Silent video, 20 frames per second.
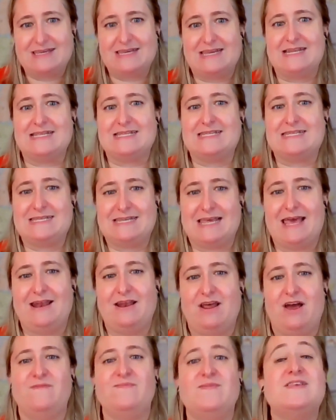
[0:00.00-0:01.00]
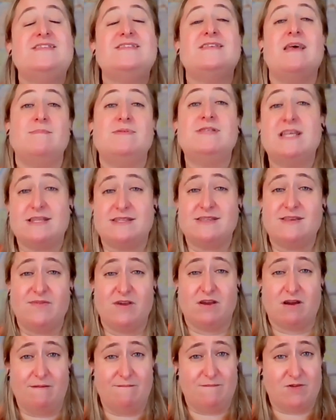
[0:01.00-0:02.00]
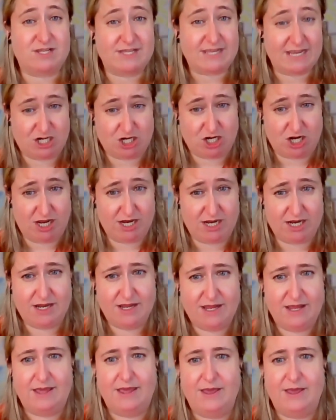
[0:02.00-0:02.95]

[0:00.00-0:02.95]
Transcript: instead of the substance of the conversation.